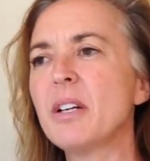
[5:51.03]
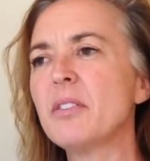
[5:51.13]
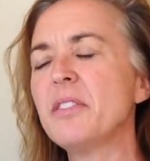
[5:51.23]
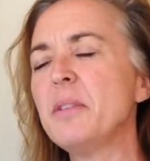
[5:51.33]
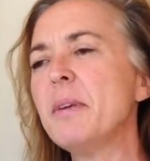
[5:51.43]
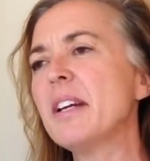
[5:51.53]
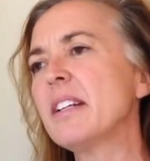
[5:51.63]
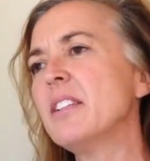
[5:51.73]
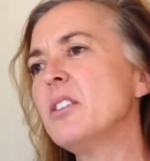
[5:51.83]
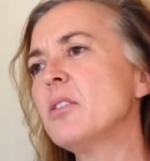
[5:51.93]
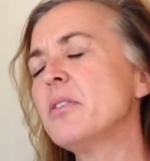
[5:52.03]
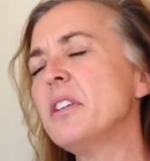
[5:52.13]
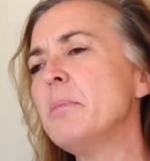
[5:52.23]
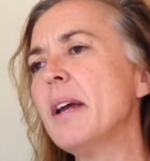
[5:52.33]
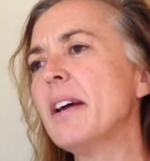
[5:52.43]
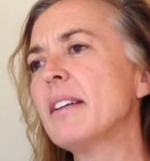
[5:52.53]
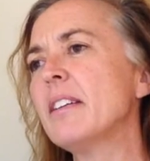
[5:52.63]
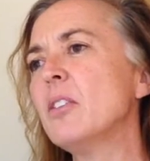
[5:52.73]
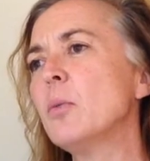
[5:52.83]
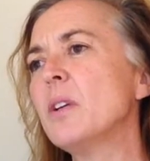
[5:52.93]
biofeedback and neurofeedback.
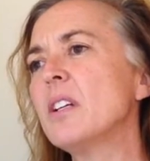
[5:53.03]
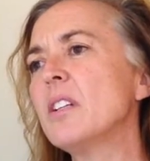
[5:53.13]
You know,